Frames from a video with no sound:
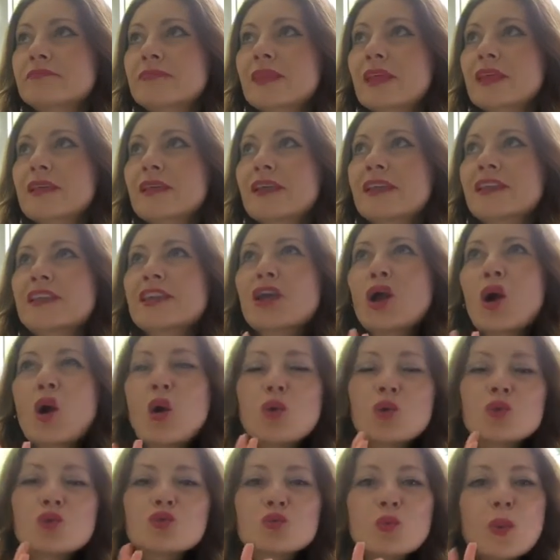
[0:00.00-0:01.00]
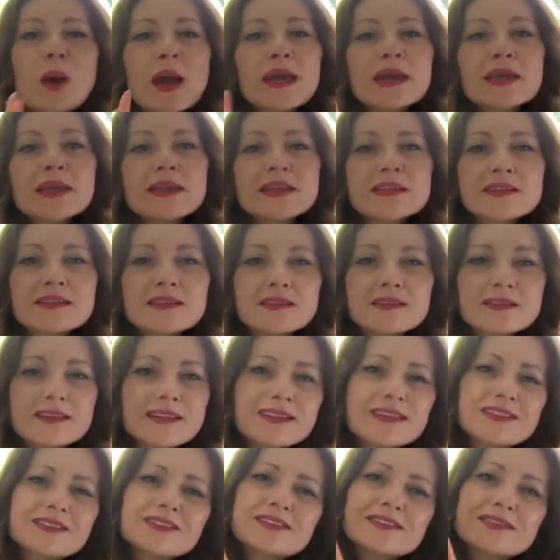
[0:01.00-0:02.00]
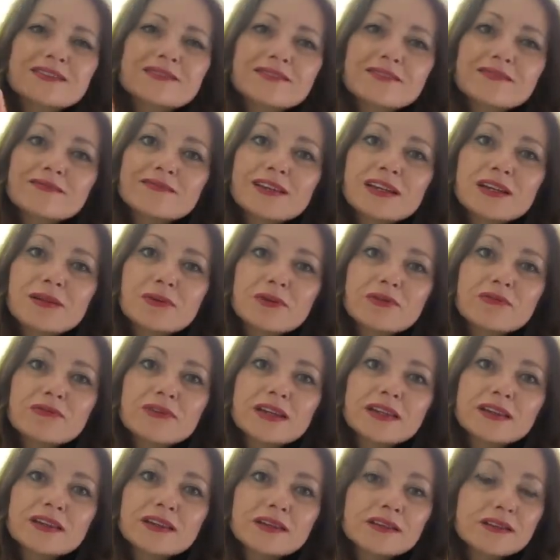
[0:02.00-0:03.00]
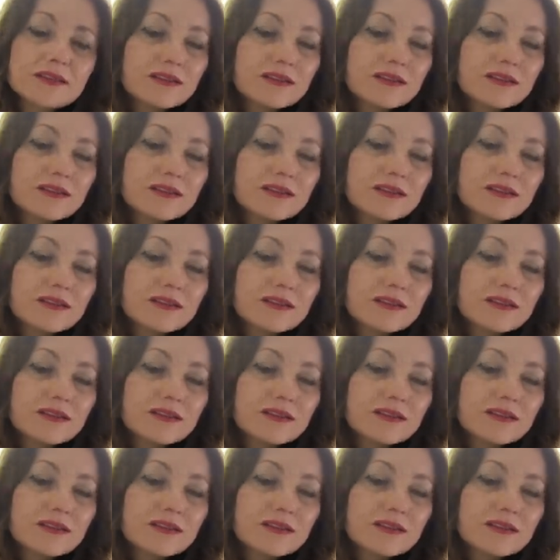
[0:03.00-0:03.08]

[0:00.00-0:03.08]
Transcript: like the old ways, and I really want to read this,